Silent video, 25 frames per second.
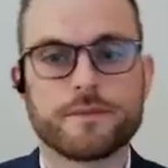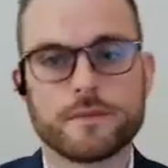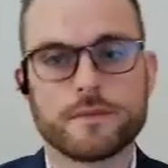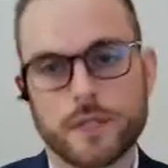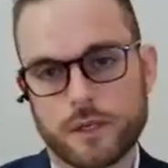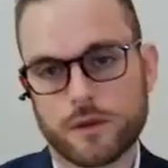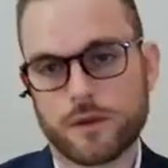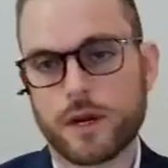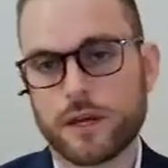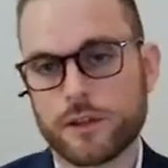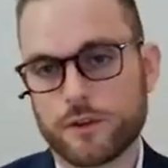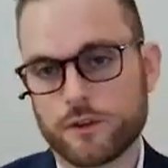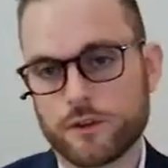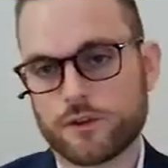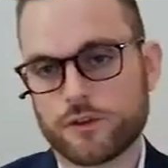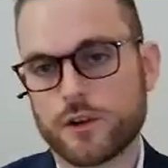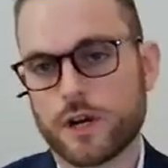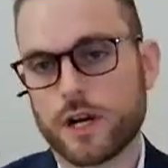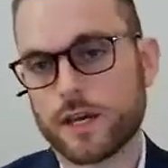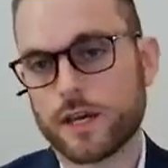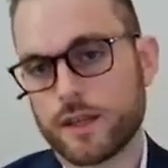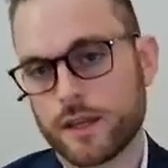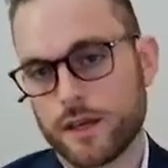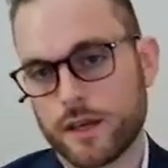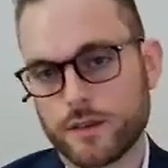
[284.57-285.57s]
then you either
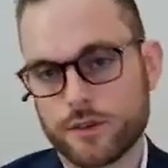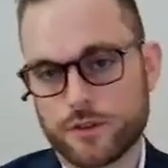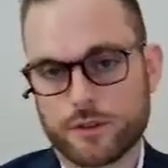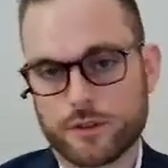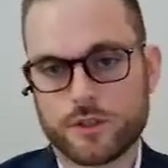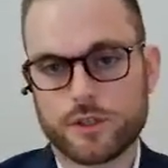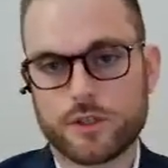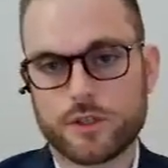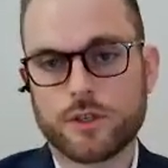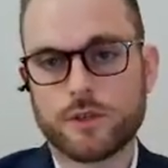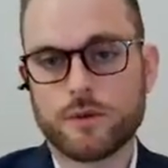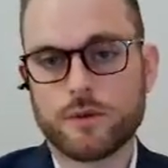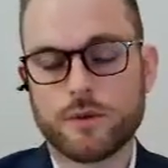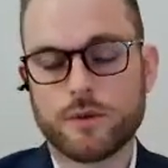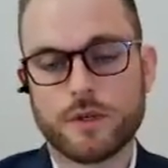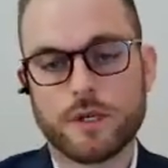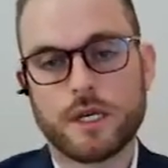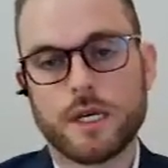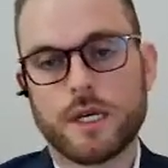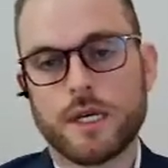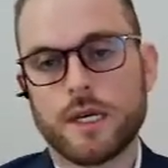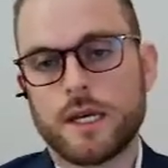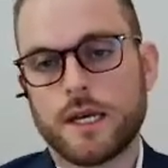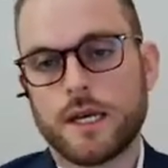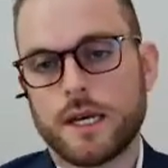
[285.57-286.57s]
try the other two,